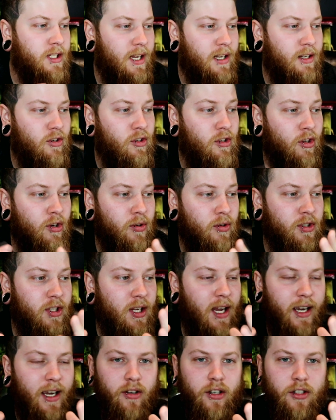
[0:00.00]
in those
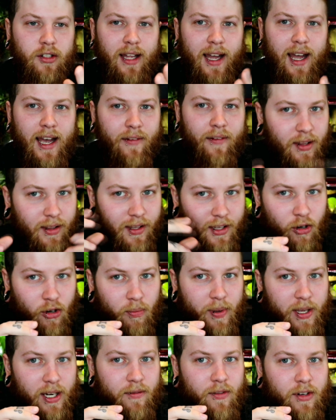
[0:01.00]
geckos that have a little
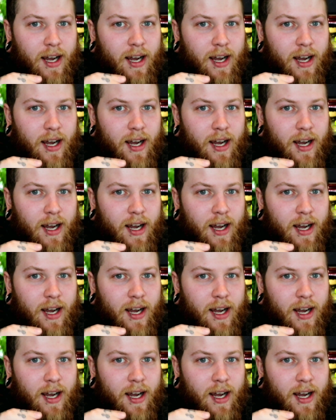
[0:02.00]
bit of